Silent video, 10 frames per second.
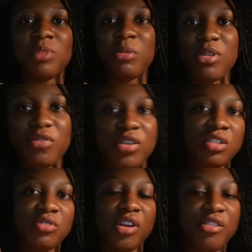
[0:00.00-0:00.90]
my boyfriend
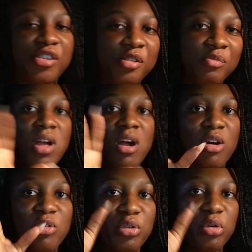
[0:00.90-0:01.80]
is very
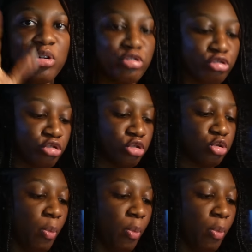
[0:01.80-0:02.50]
health conscious.